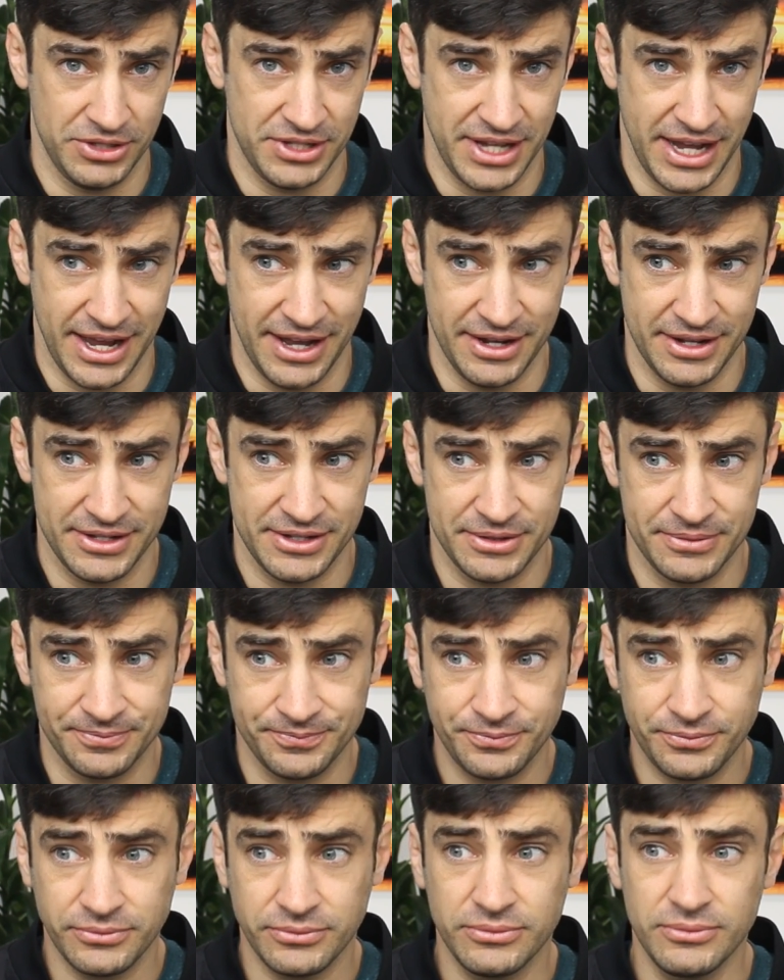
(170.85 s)
status.
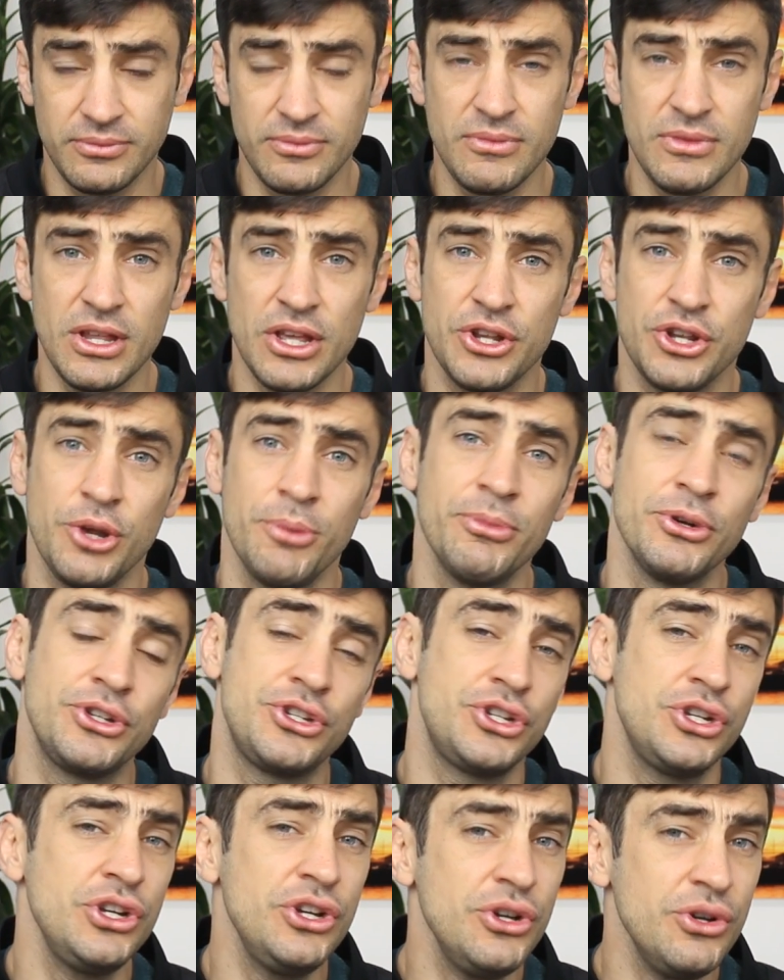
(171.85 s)
Number
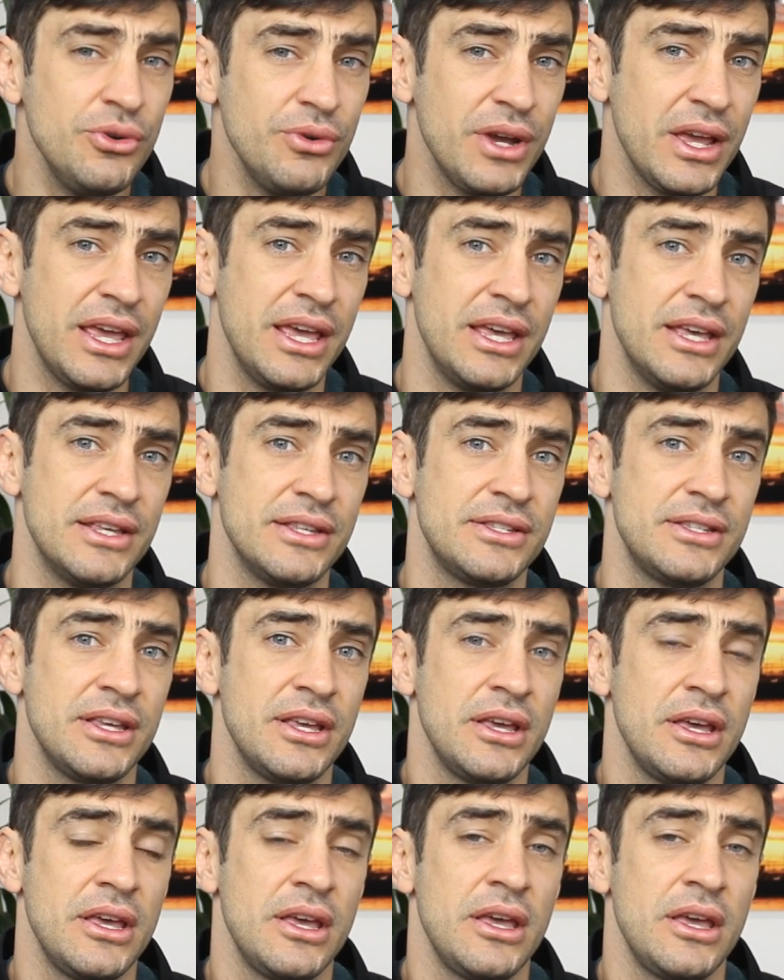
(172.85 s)
two is